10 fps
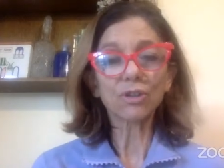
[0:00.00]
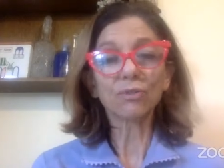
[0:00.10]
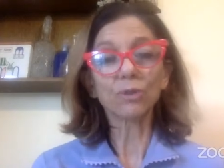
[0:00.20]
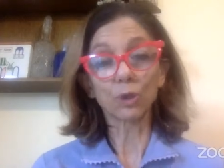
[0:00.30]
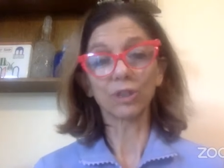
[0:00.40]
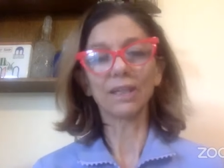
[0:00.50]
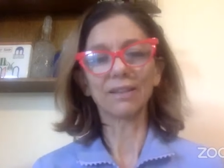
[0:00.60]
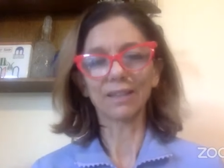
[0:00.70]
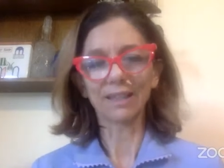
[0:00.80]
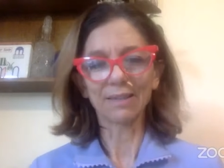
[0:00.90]
of good
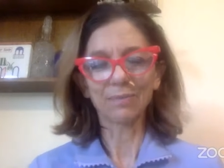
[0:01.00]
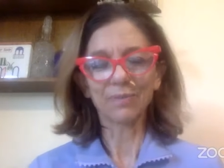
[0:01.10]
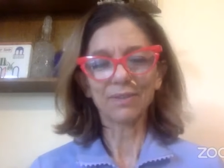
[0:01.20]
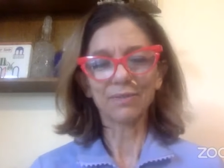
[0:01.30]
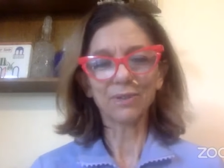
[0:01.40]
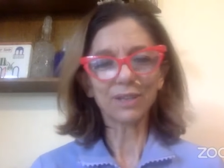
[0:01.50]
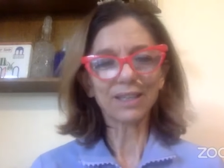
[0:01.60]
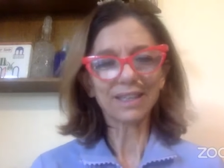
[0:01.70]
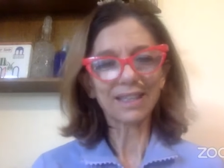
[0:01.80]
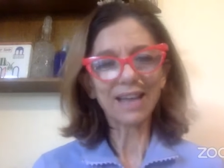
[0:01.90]
living. If you look at
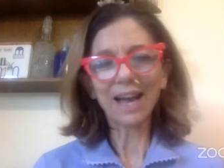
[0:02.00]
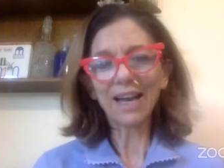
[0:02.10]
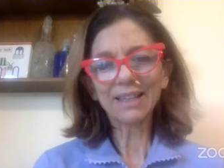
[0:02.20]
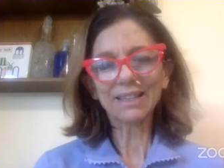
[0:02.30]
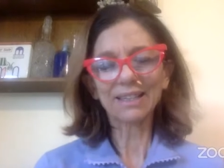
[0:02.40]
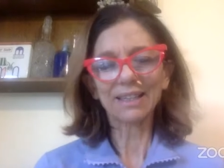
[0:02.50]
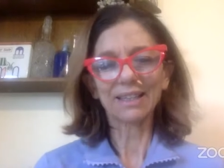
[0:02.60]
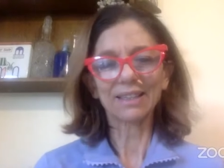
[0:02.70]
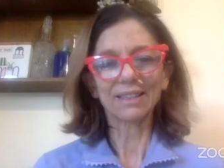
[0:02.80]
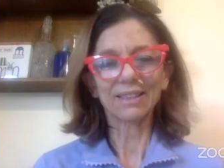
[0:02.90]
a cat,
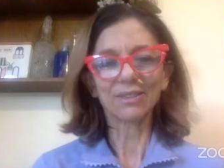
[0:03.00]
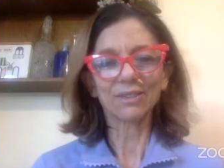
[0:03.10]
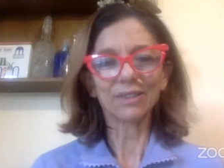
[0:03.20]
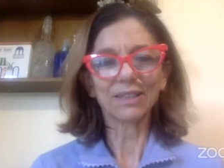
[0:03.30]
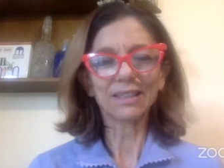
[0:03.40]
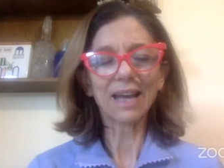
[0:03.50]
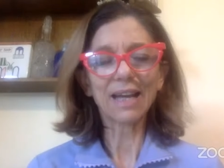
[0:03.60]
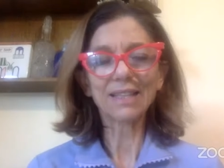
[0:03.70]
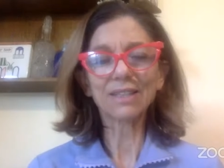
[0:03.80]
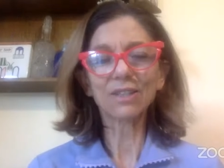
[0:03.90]

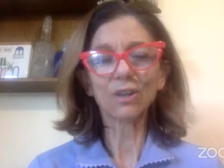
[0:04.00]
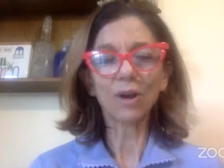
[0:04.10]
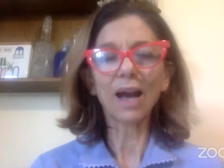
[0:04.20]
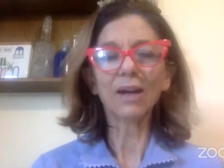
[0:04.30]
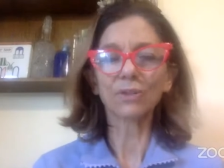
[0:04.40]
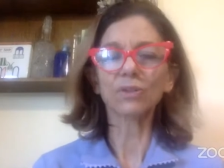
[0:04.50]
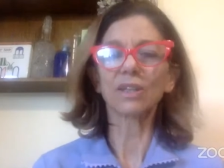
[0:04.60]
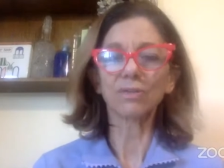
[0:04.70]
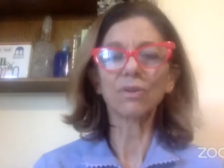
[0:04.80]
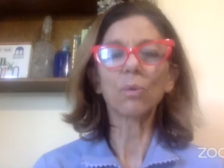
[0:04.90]
cats know how to
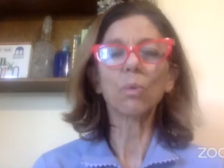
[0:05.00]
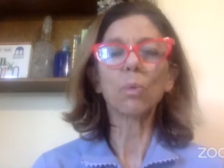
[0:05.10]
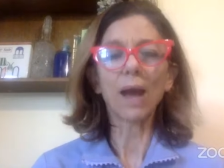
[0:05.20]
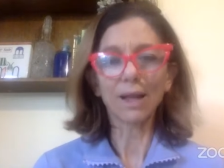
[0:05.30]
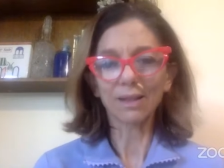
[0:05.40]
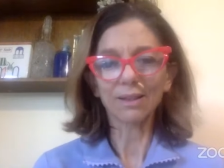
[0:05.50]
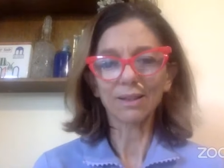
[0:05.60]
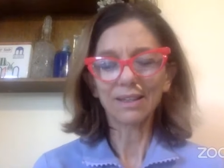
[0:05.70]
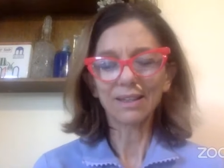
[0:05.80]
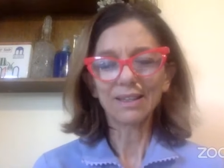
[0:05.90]
live well.
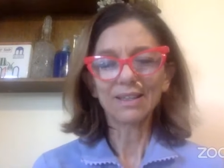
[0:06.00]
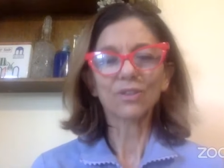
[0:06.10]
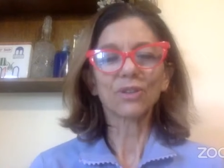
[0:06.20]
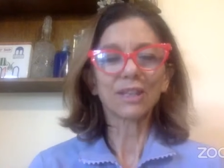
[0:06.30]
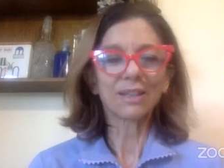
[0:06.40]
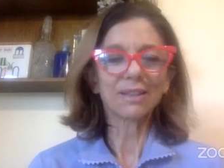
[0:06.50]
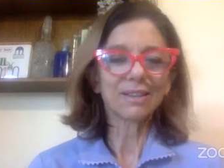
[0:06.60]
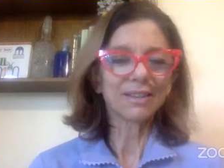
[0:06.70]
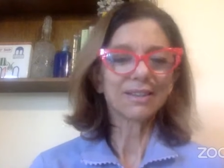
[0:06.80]
So they